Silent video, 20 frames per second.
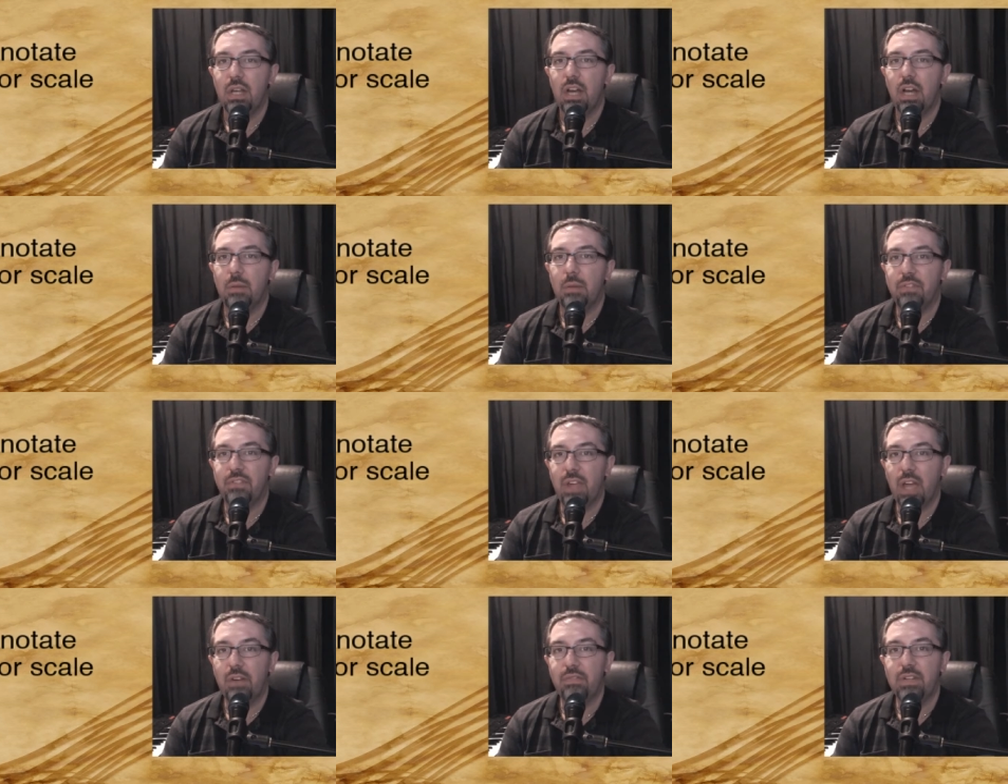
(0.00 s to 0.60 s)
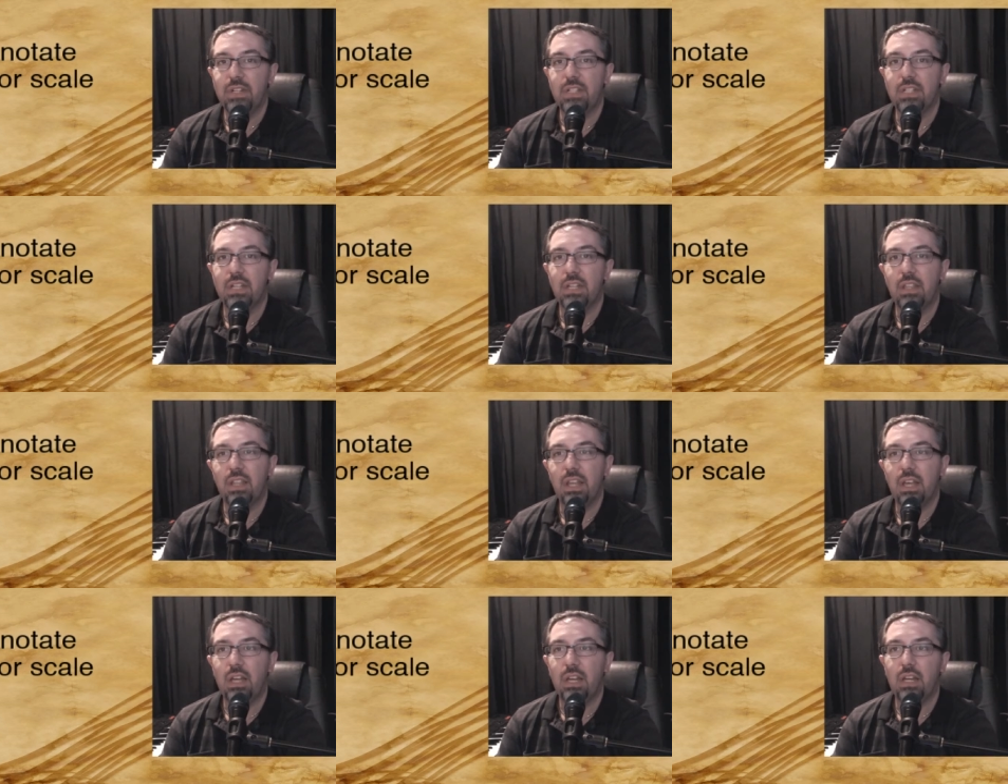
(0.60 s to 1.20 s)
Um, if you haven't seen
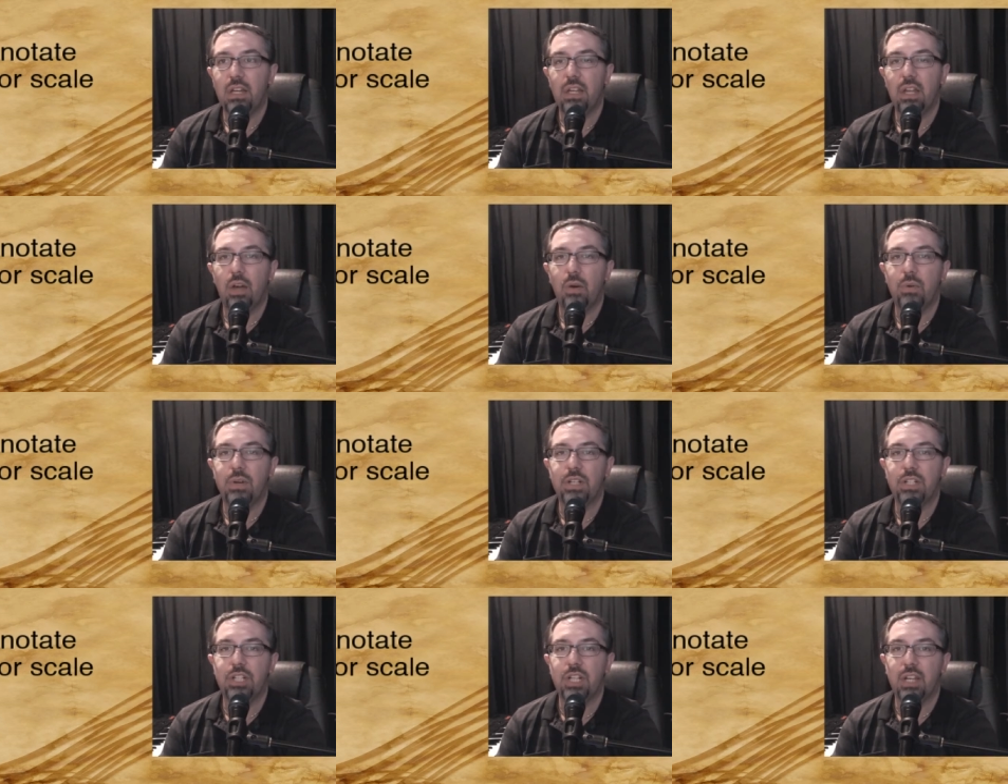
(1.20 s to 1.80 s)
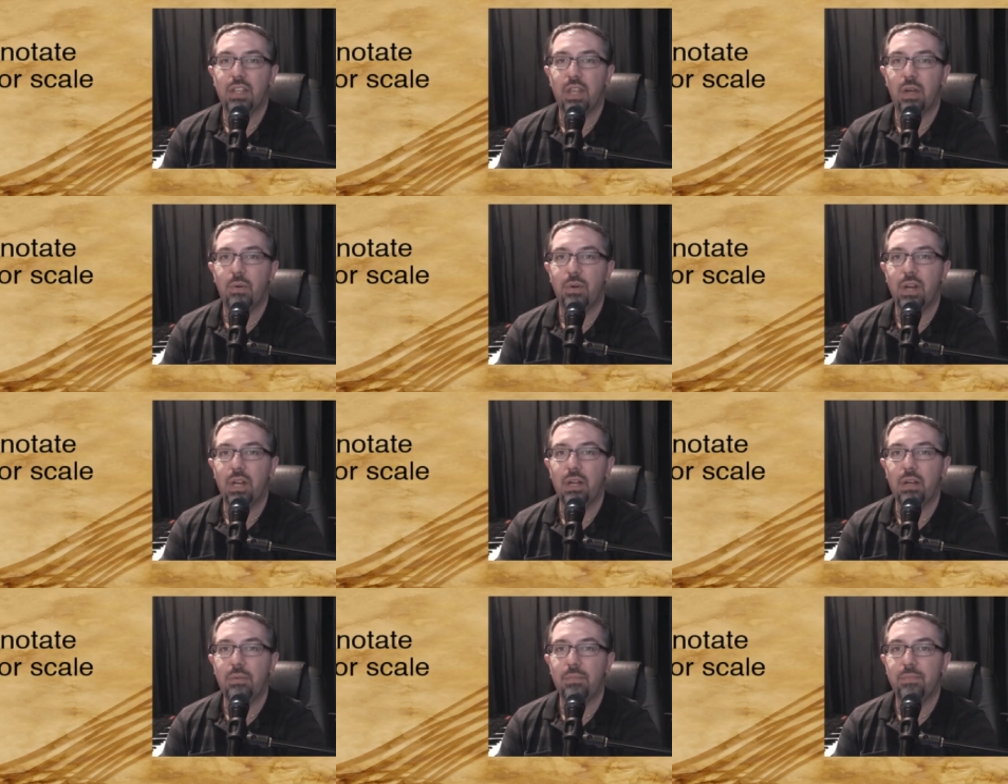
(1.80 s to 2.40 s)
that, go and check that one
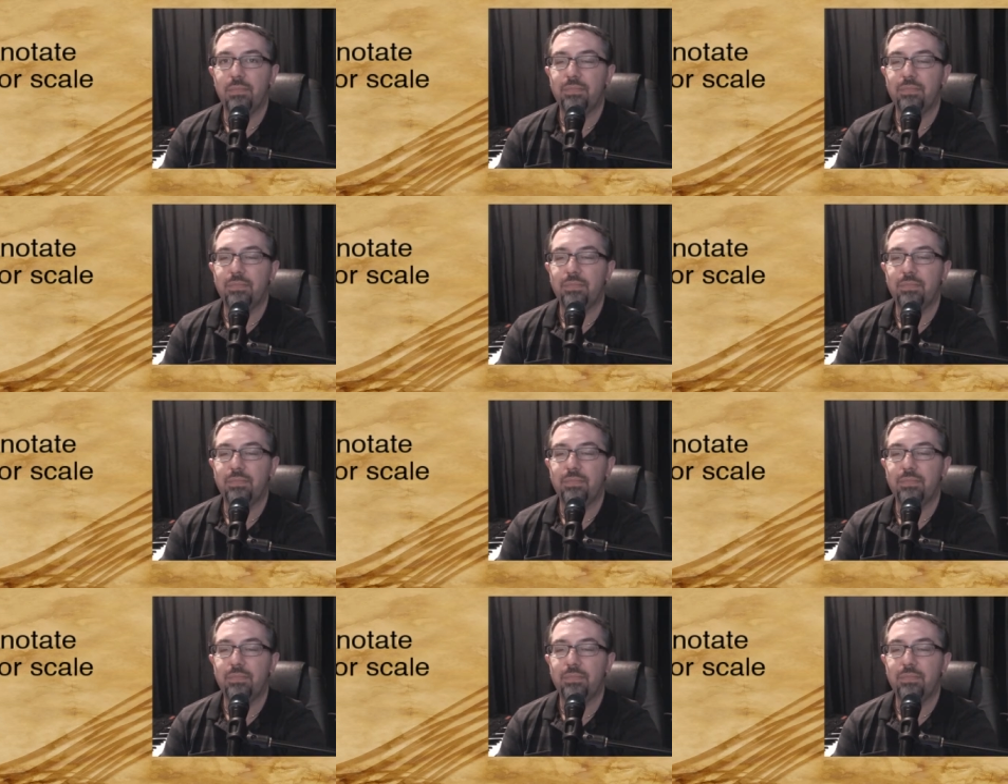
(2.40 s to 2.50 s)
out.